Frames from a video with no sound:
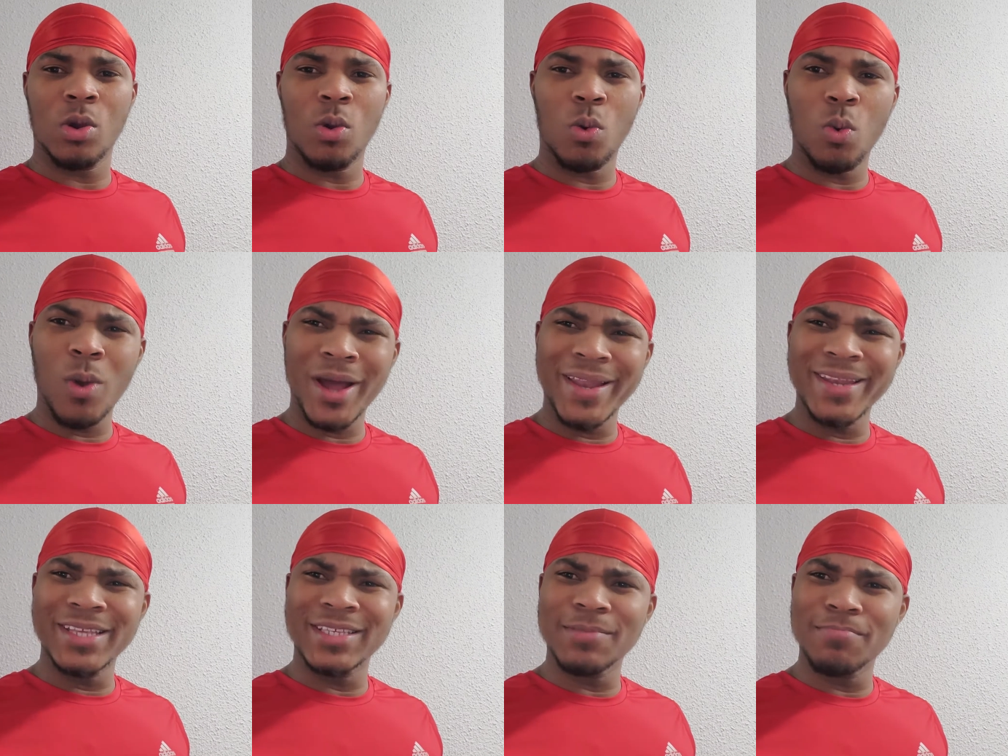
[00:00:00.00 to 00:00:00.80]
What
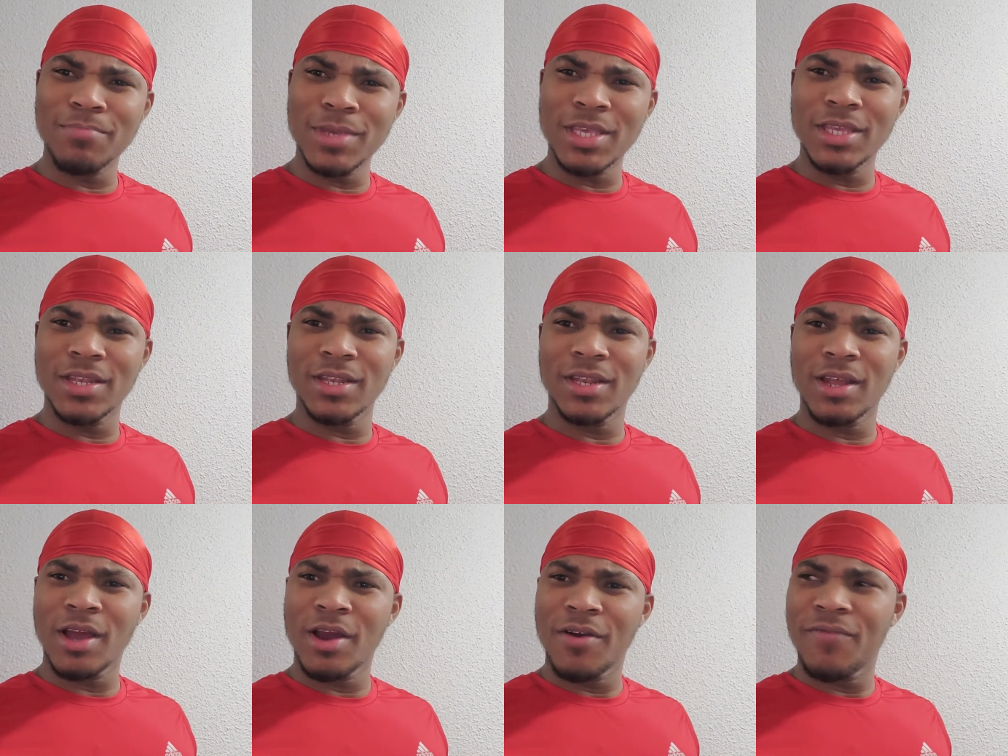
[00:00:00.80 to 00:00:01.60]
this mean
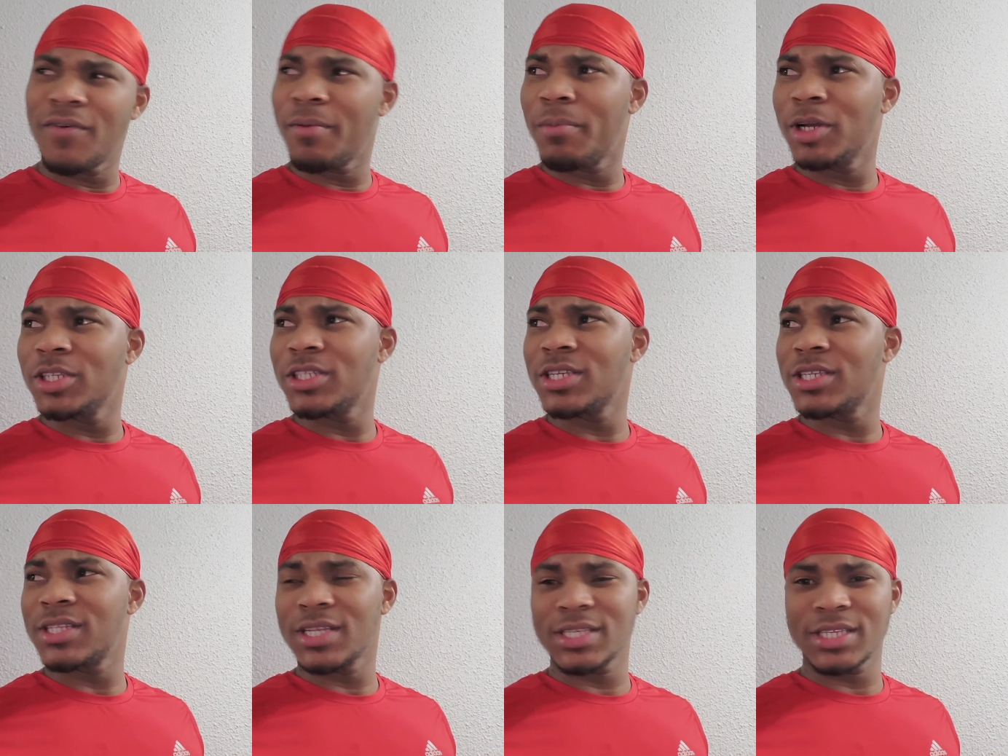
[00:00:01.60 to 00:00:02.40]
for
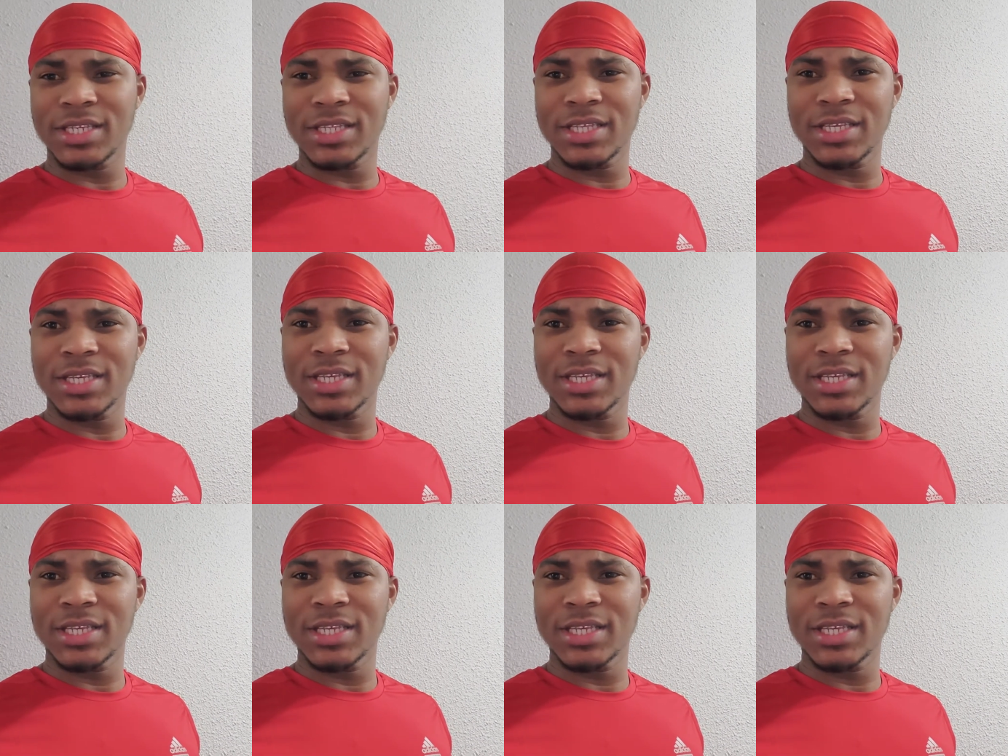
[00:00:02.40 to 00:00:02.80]
Manchester City?